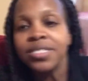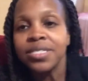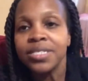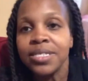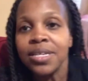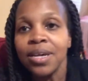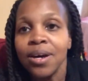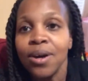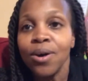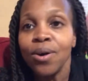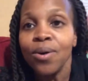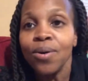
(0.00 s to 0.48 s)

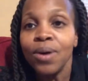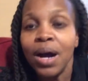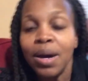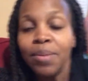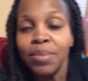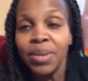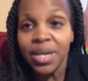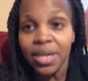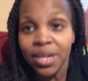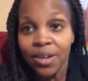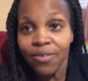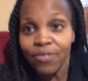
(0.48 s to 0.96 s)
So I'm
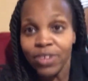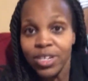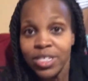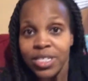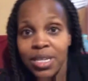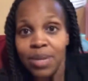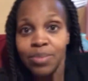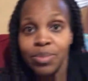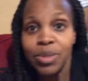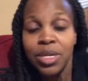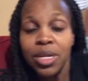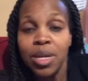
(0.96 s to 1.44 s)
looking for
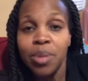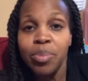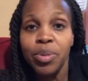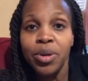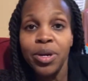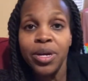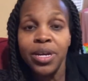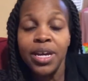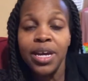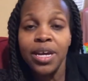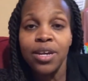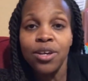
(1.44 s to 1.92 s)
something to
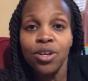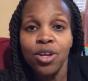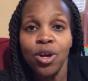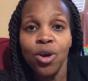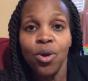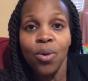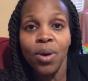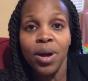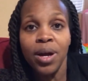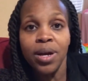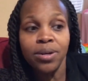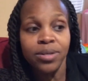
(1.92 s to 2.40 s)
put in
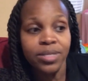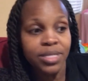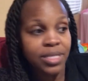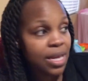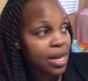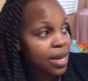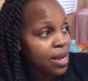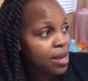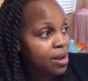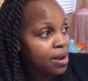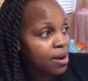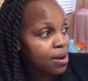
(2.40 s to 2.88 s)
Noel's
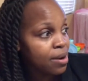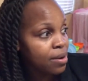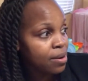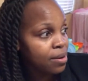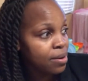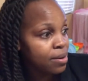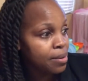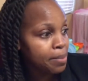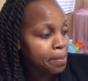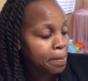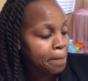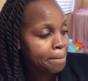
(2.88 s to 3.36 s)
hair.
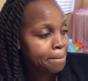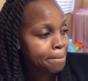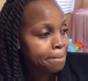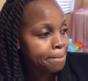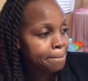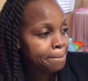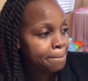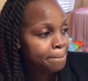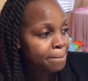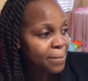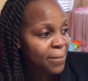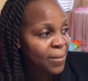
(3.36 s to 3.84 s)

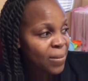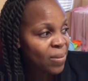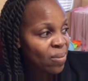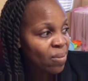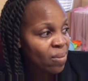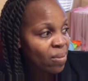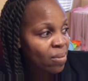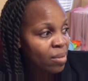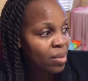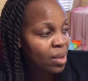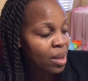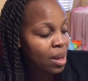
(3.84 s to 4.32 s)

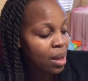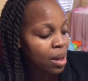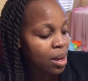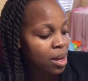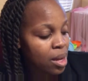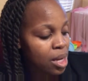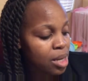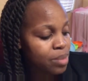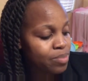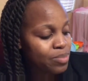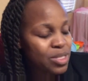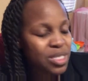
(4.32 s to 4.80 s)

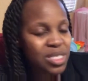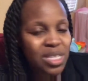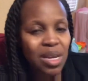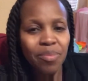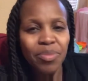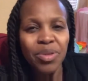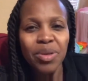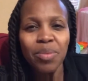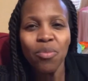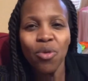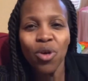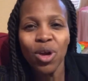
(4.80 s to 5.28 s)
Um,
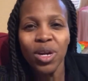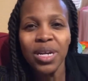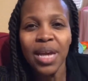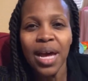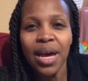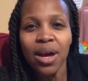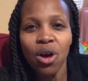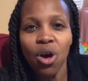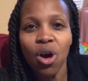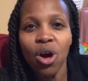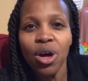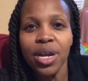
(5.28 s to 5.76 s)
something more
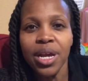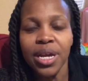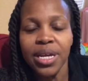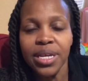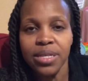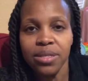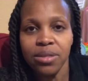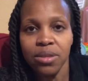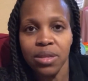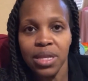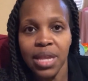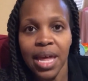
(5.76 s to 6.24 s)
like on a
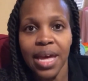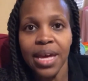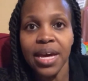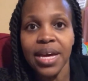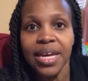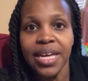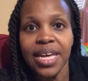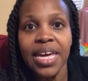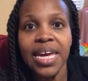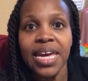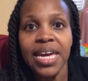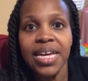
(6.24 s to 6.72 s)
like a
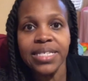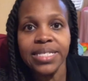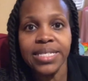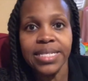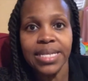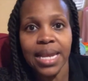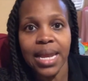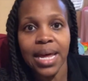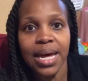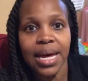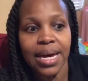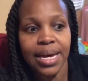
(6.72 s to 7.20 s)
kid's
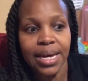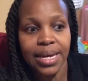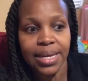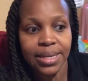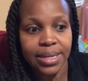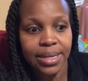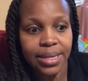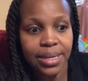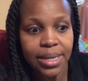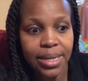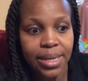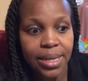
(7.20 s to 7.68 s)
line.
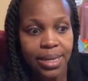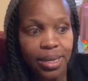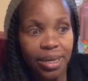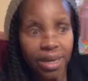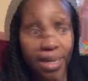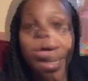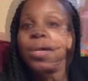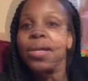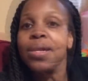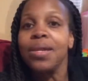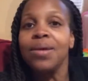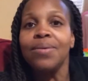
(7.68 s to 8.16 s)
But
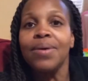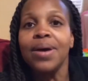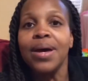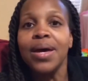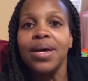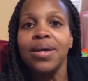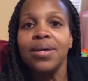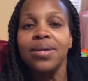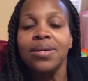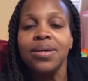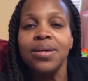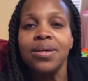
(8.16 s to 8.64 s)

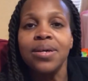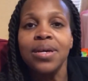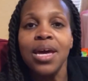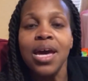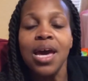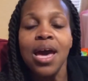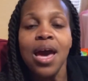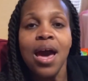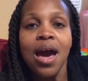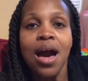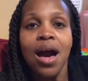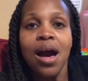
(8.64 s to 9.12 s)
anyway,
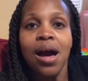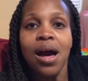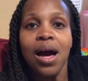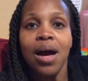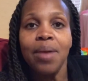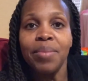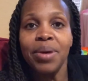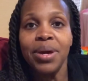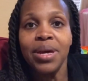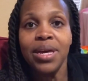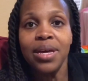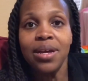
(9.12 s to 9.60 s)

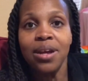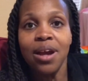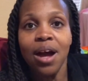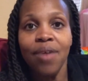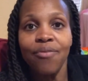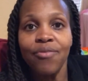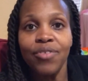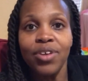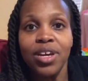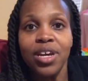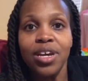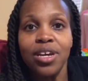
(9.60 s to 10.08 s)
I'm going to get
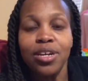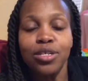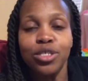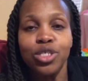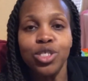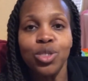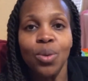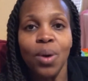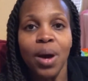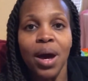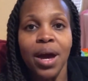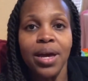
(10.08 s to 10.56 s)
off of here
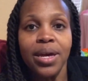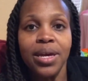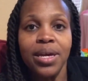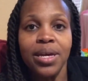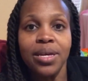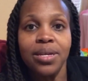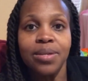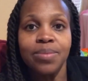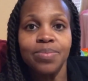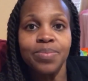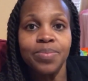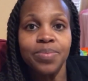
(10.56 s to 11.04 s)
so I
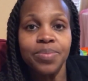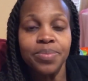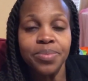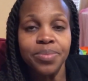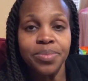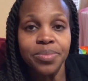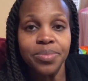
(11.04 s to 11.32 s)
can